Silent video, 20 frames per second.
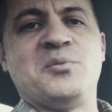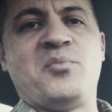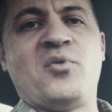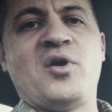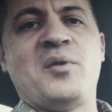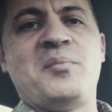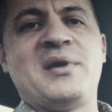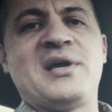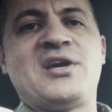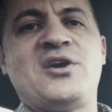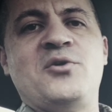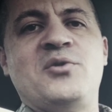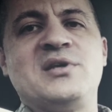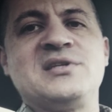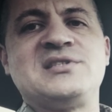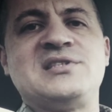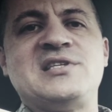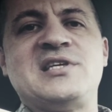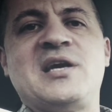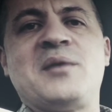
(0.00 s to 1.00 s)
your boy BQ.
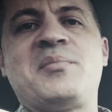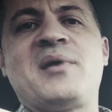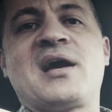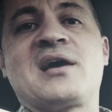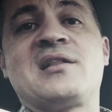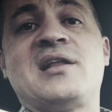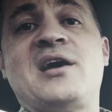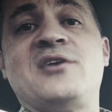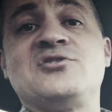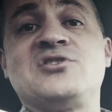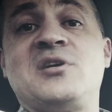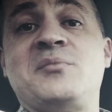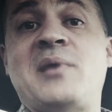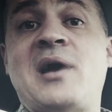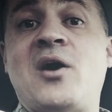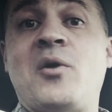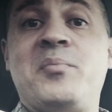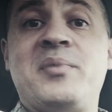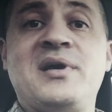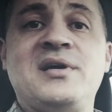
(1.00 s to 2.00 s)
This is the Impact Lounge, and I'm
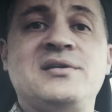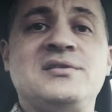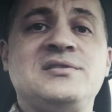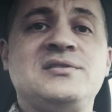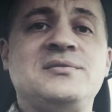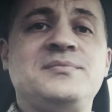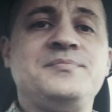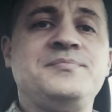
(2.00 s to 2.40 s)
out. Peace.